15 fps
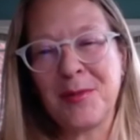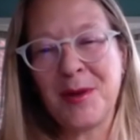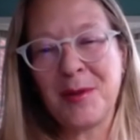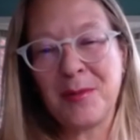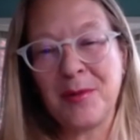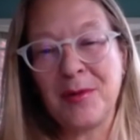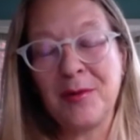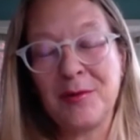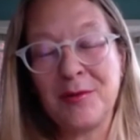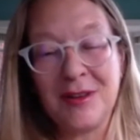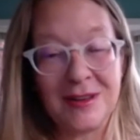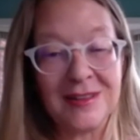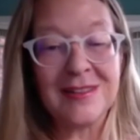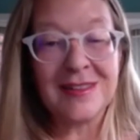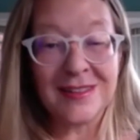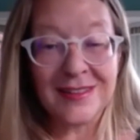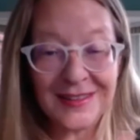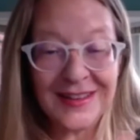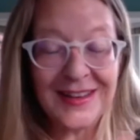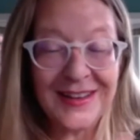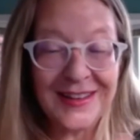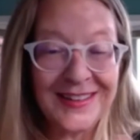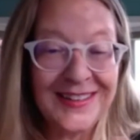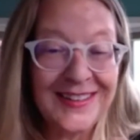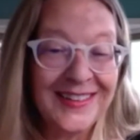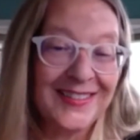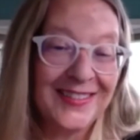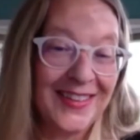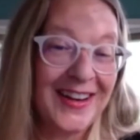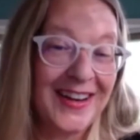people who did succeed,
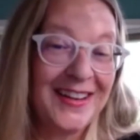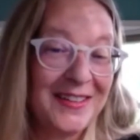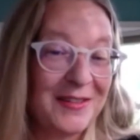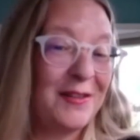right?